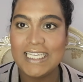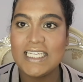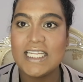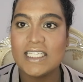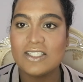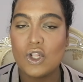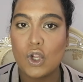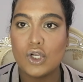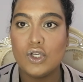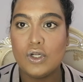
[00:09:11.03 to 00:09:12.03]
it does
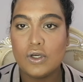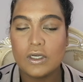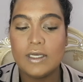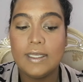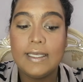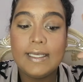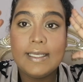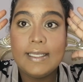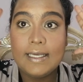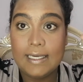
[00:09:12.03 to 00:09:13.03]
not look
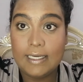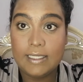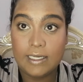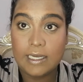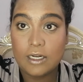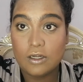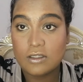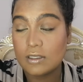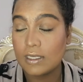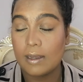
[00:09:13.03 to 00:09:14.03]
anything like it
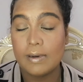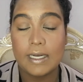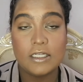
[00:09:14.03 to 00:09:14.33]
looks in camera.